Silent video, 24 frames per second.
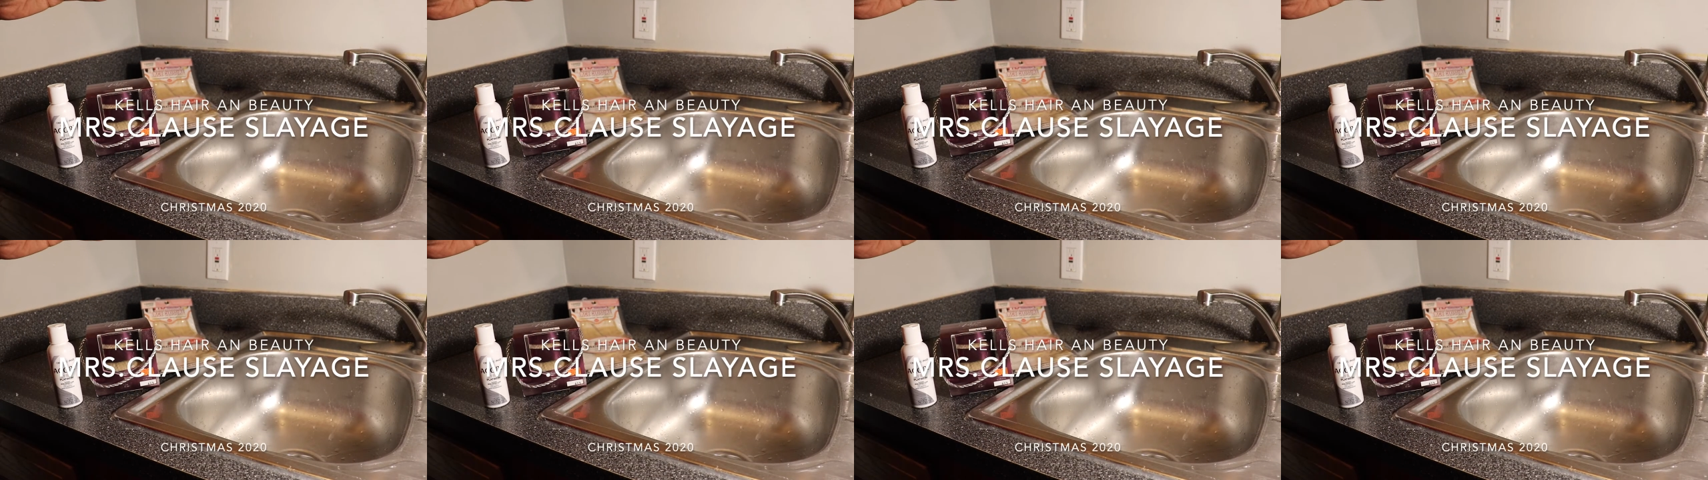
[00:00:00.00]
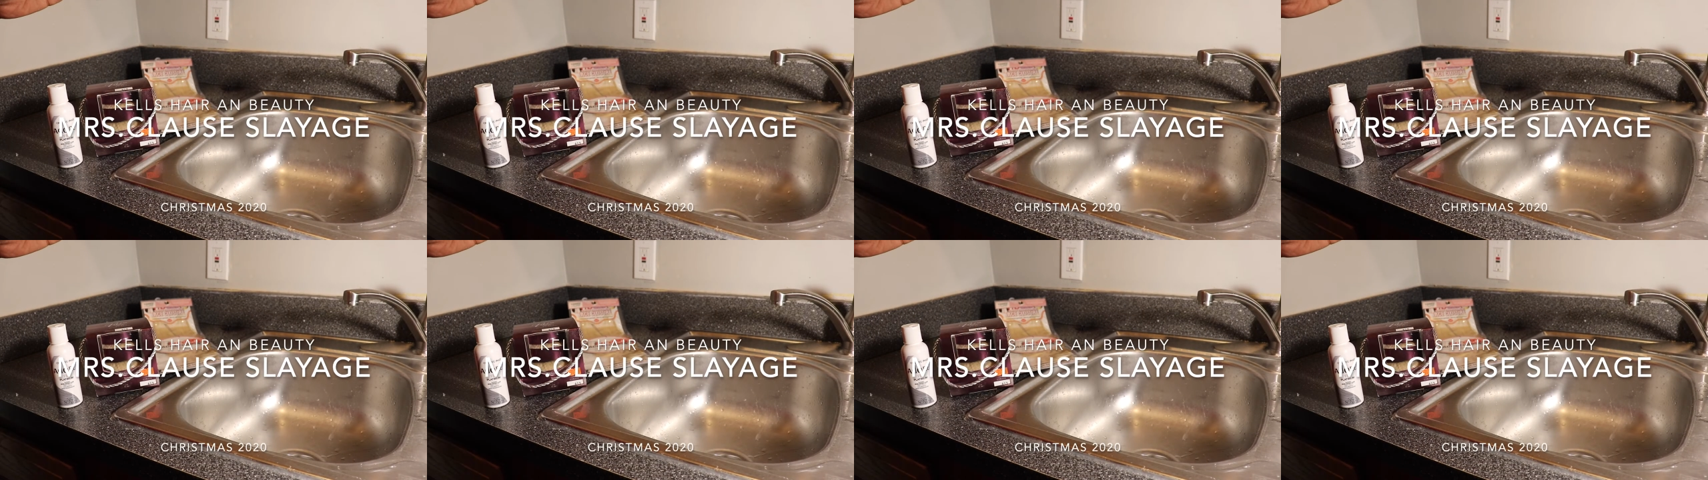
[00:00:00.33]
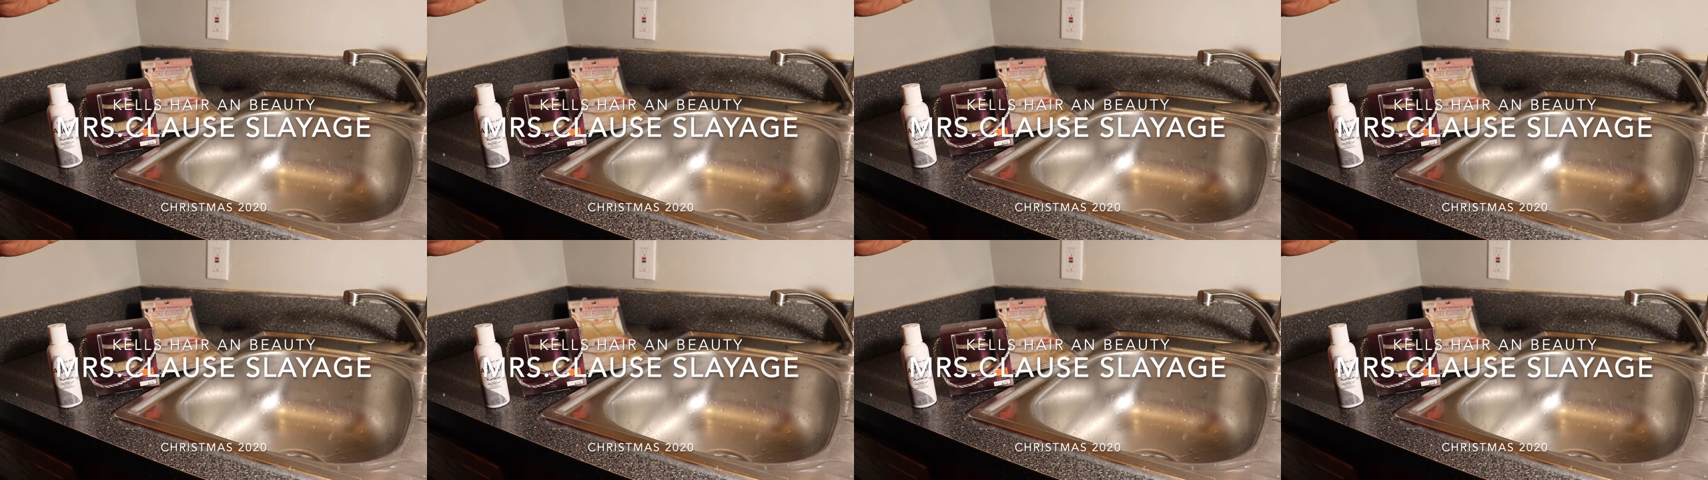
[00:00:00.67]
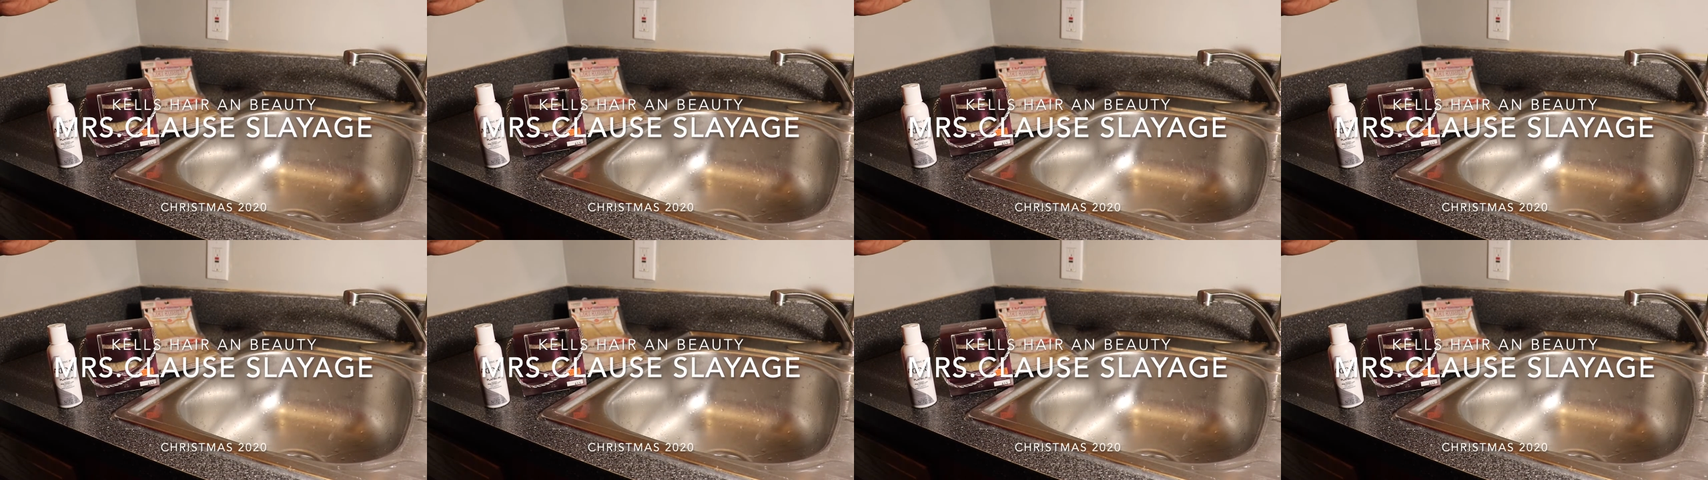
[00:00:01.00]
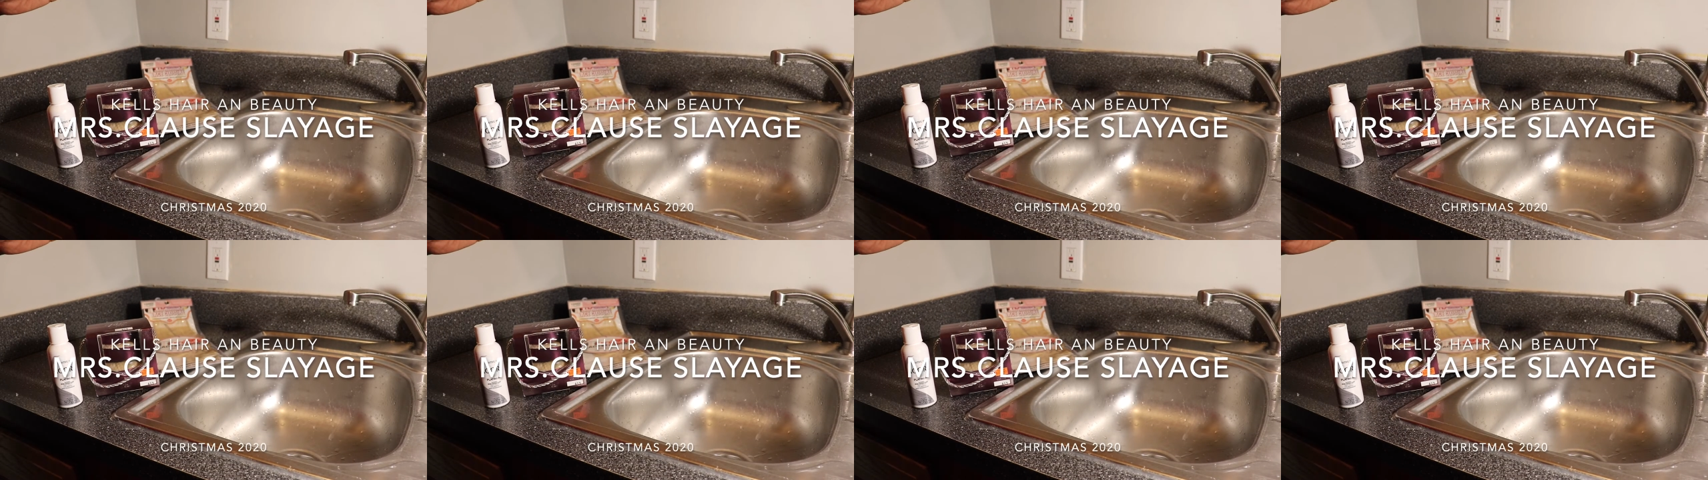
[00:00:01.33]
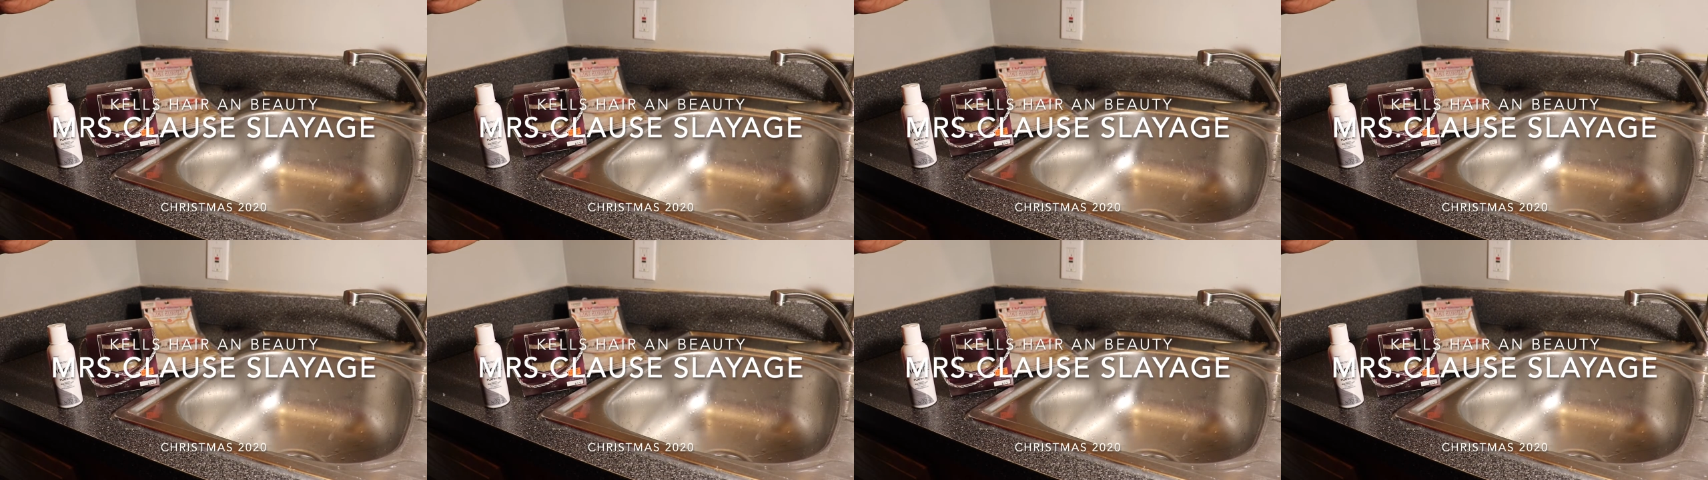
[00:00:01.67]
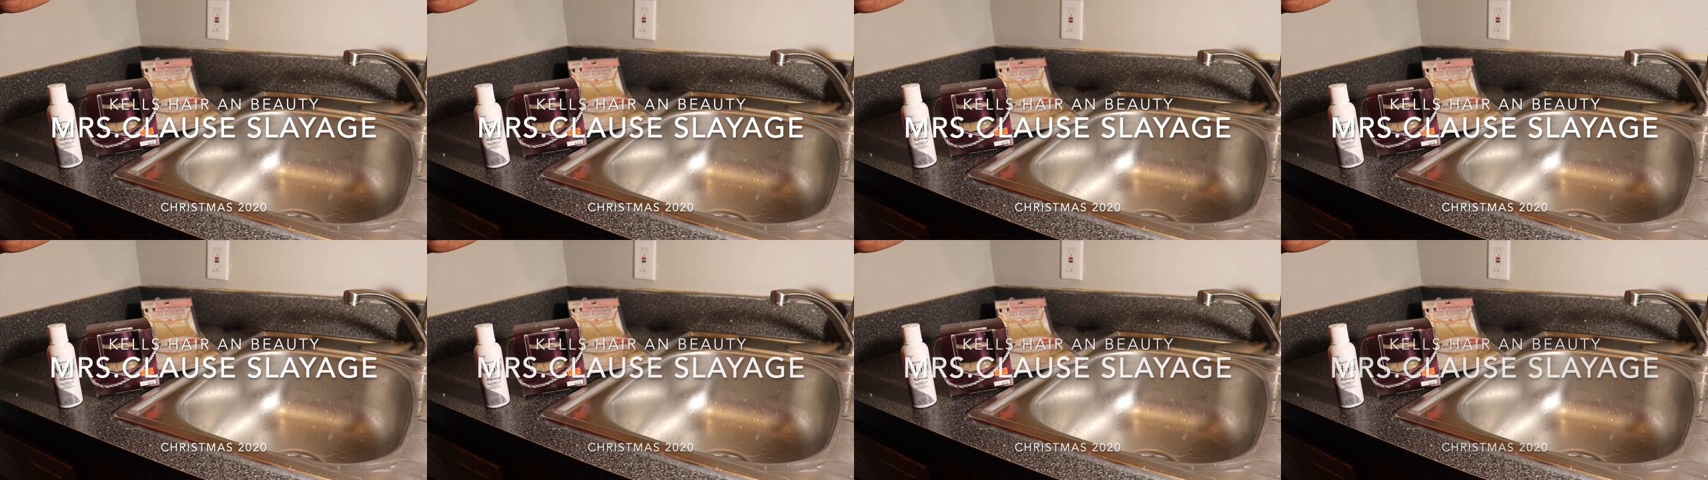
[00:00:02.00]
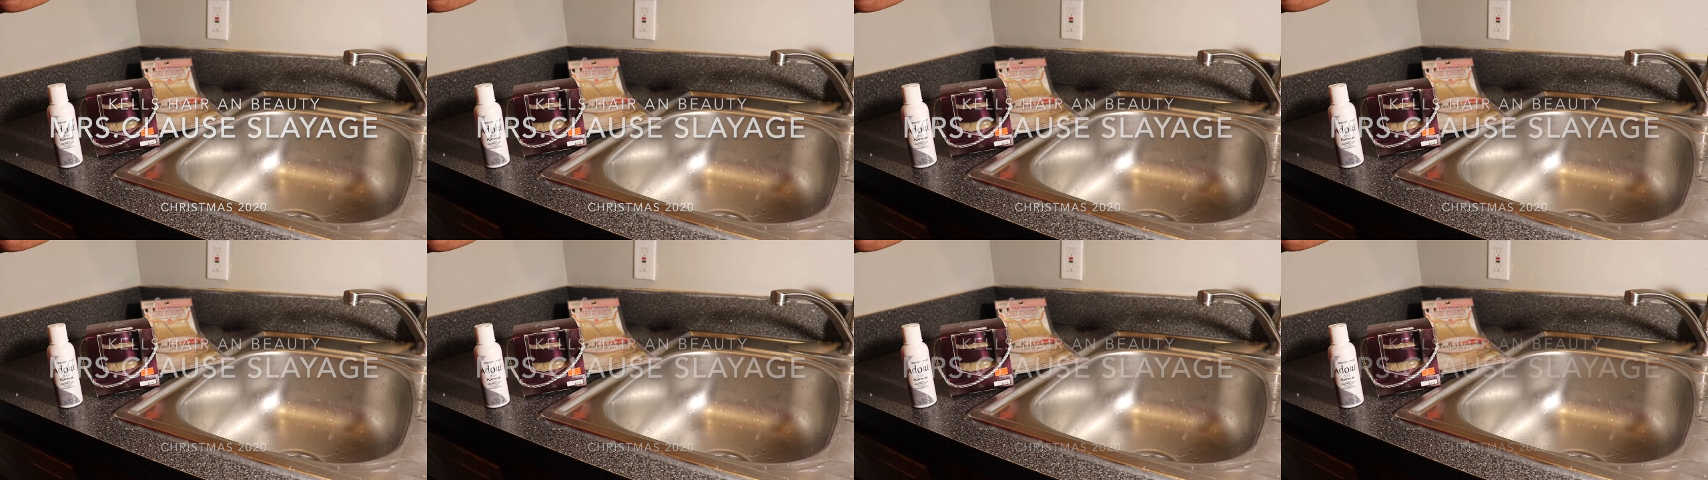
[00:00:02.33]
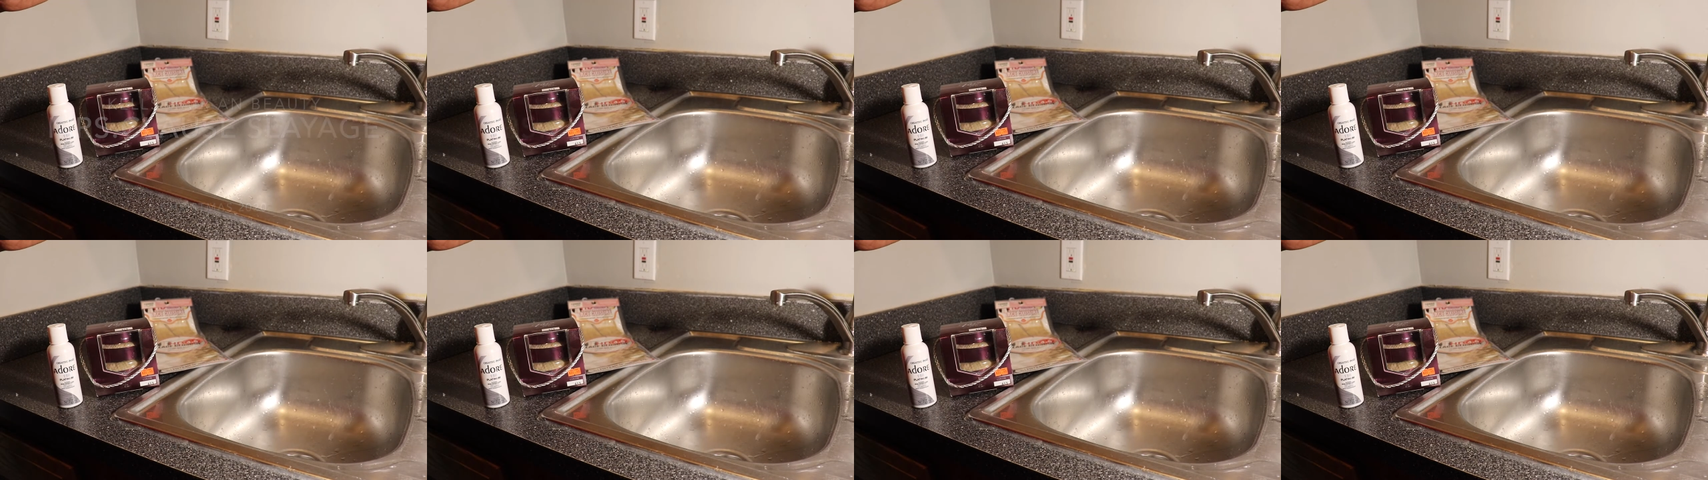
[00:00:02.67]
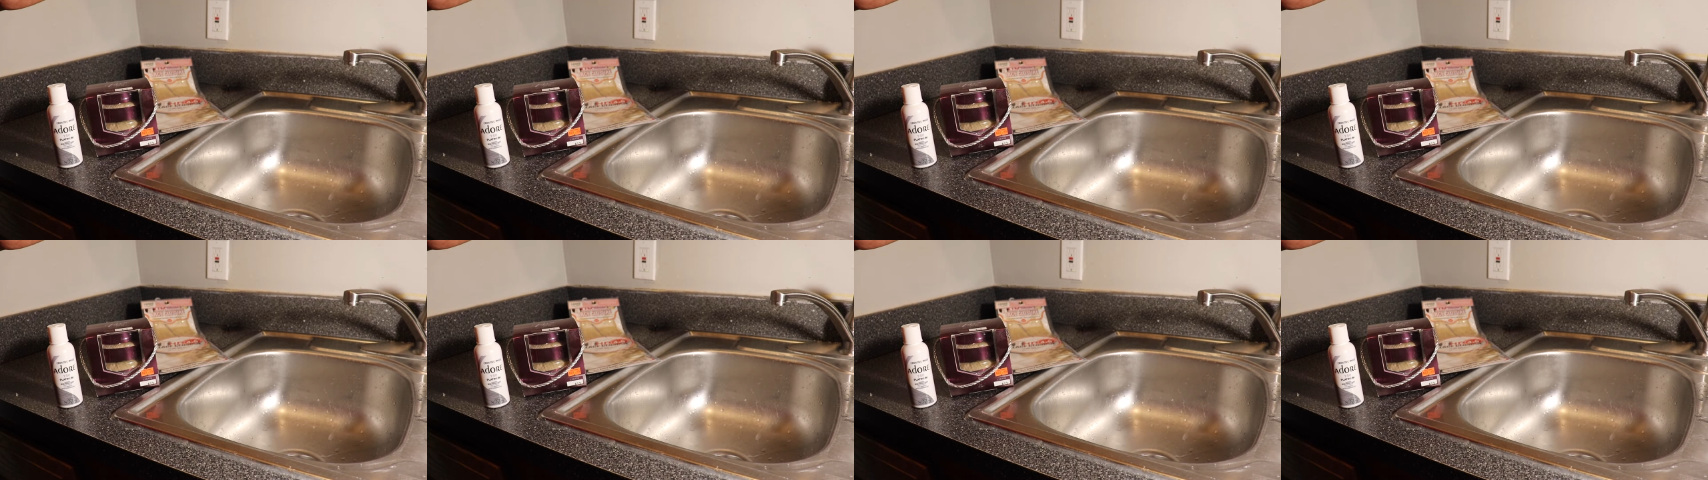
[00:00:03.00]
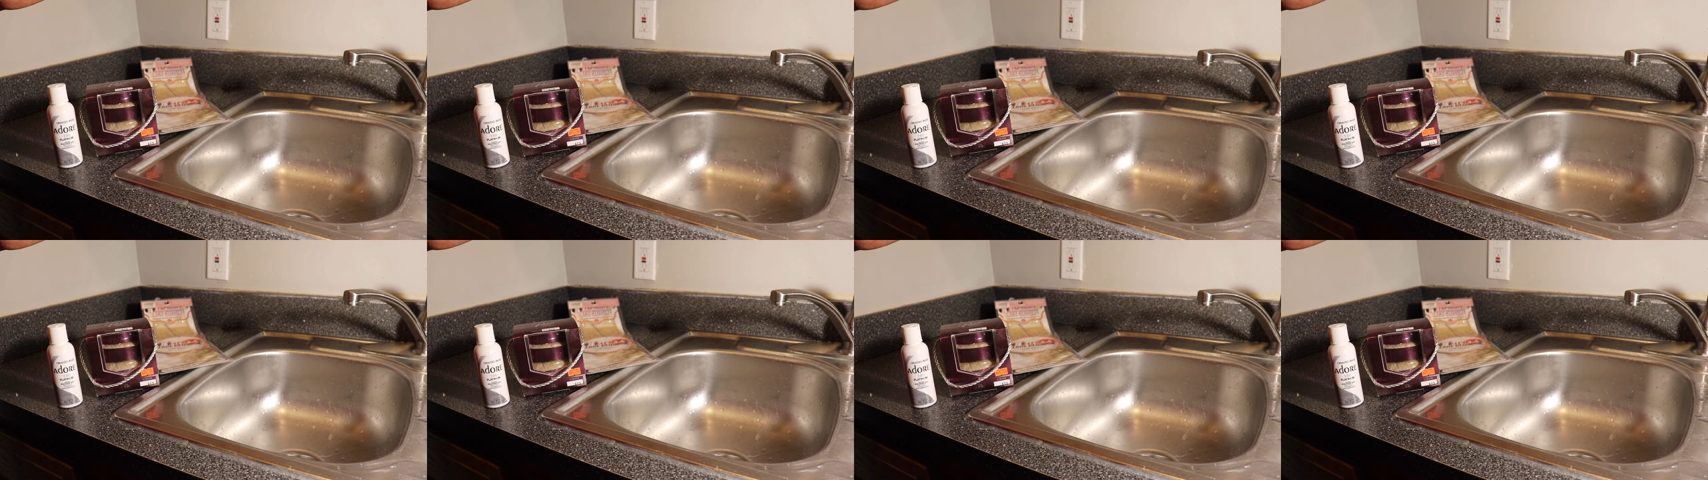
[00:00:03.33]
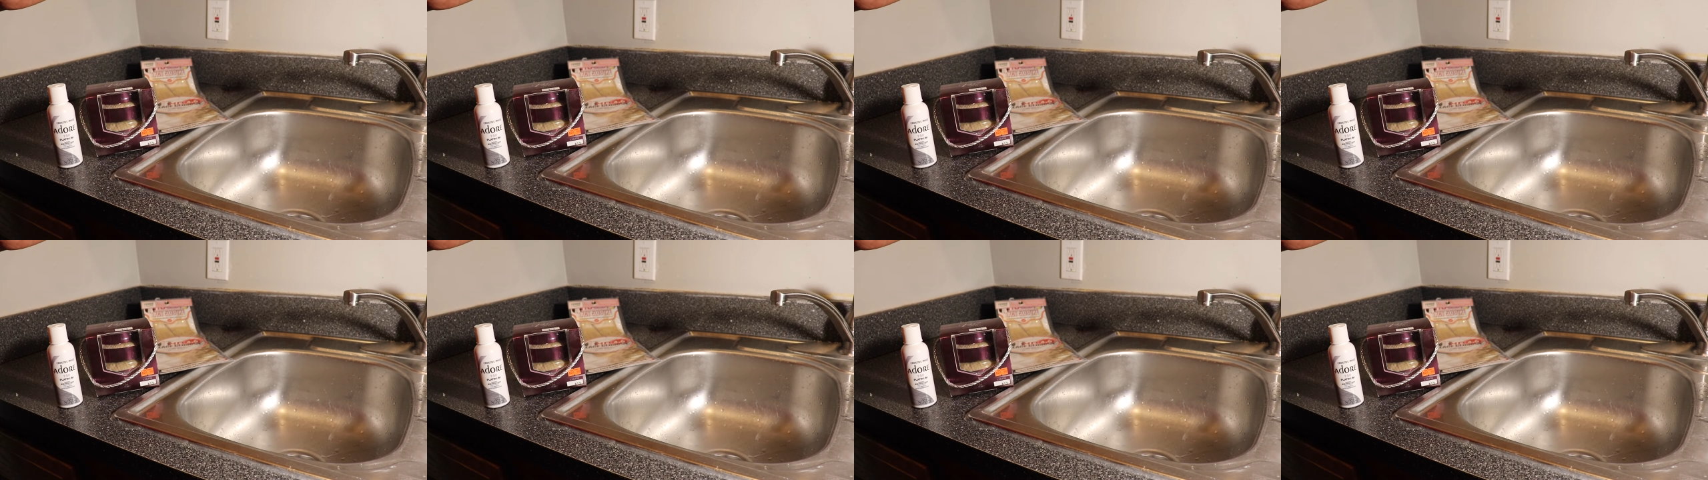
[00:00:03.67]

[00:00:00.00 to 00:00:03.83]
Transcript: No face is visible, so there are no lips to read.